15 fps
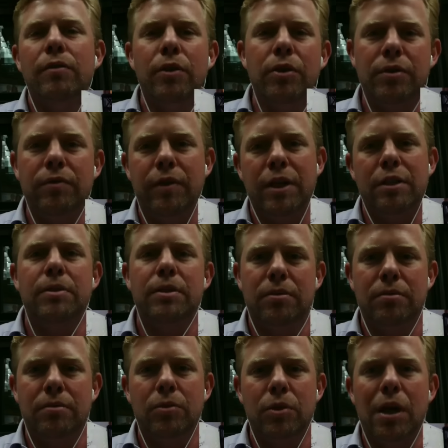of those
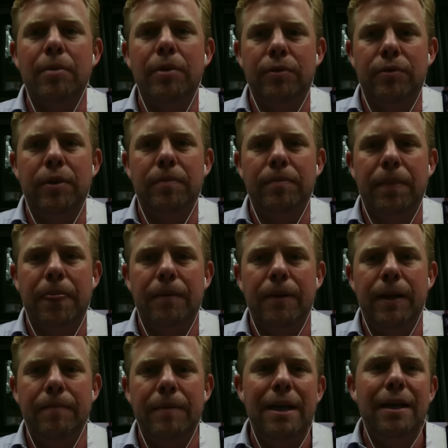investments were coming from,
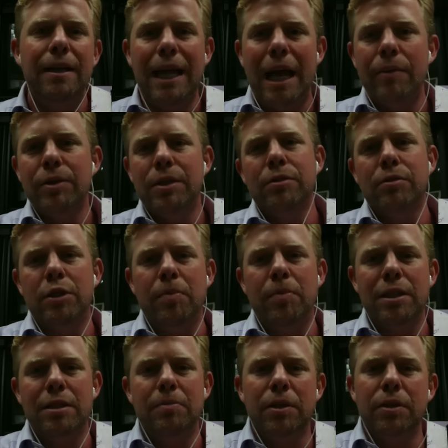right? That was his
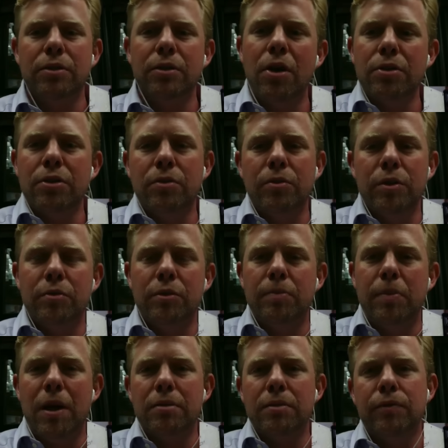responsibility. He also was
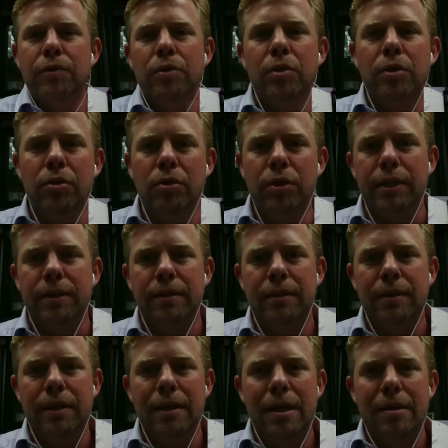responsible for the recruiting.
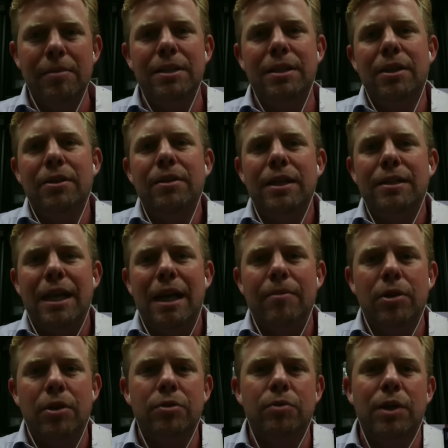Because during that time,
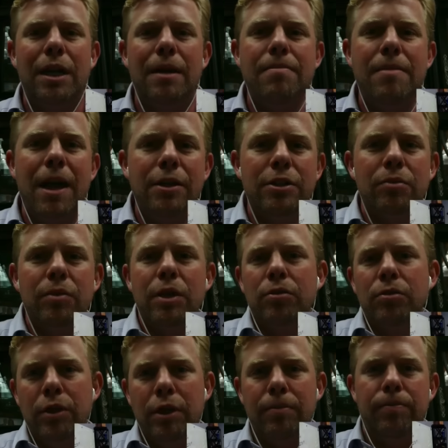we also went on a major
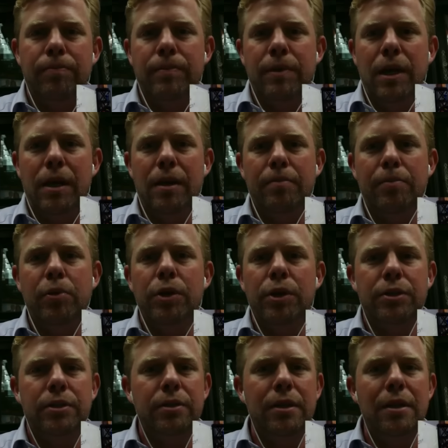recruiting
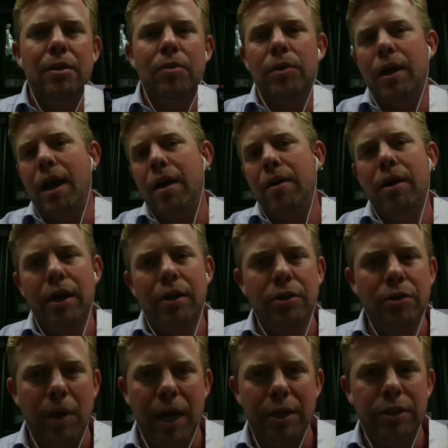push with hiring on
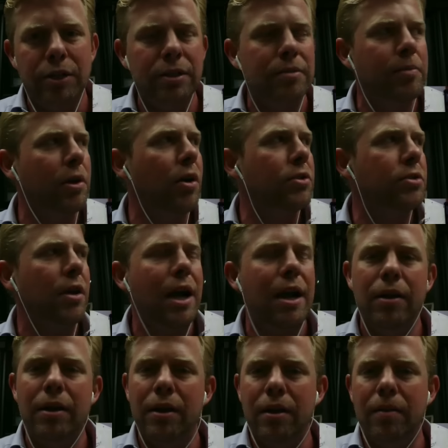new agents, but also
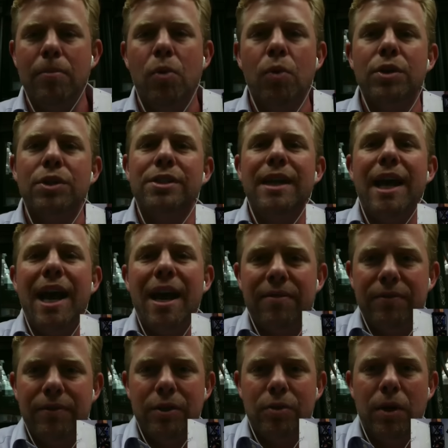hiring more
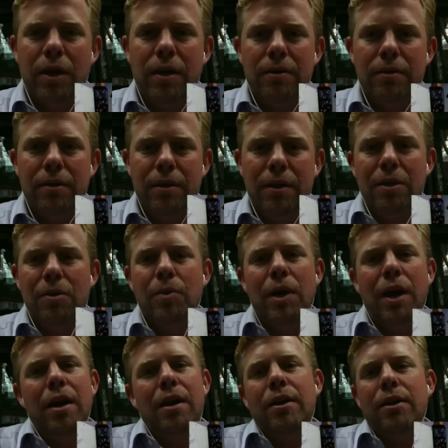staff as well.
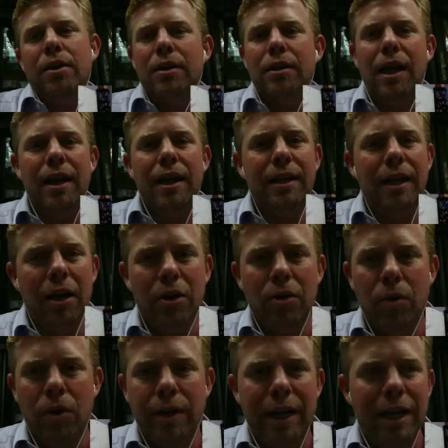We hired another client care
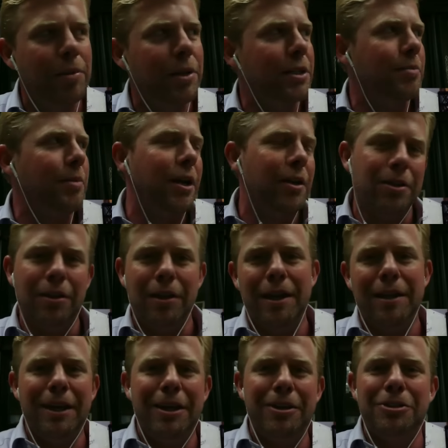coordinator because my other
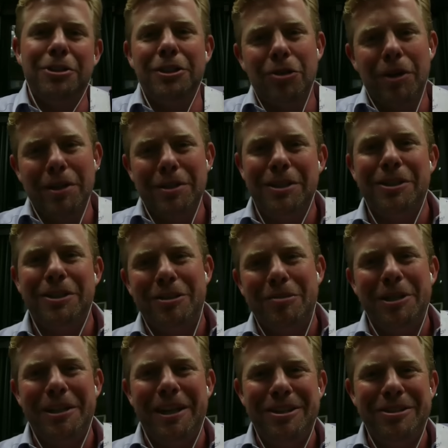client care, she transitioned to
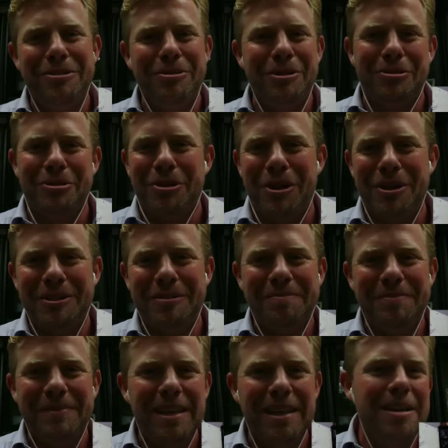be an agent, which was
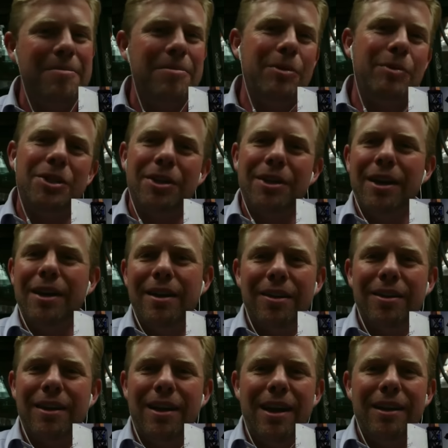awesome. But we took on
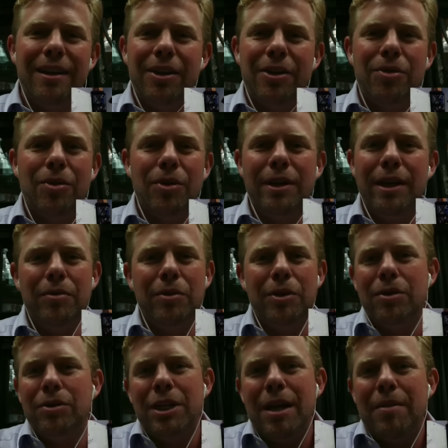another client care coordinator where
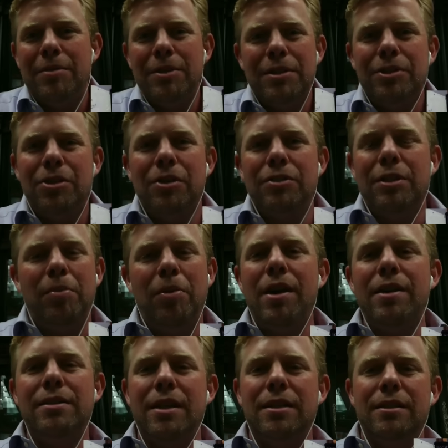her job is in charge of the
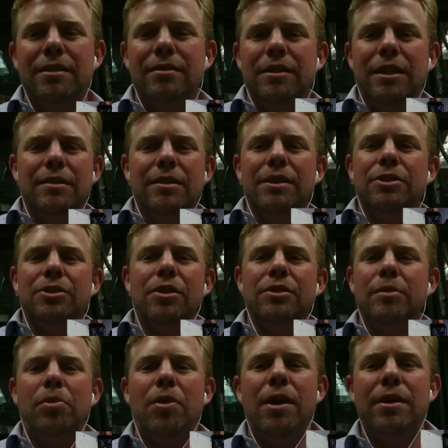processing. It's in charge
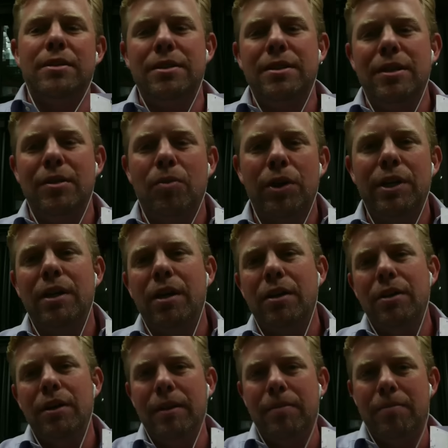of the processing and working
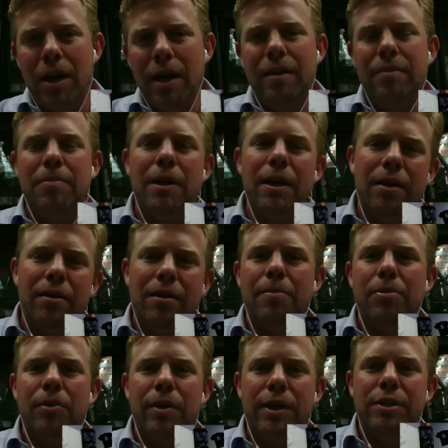underneath Mike, my other
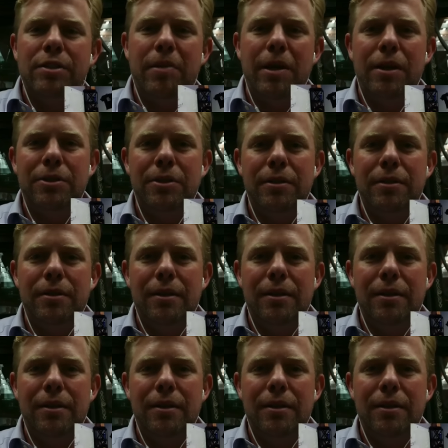operations manager.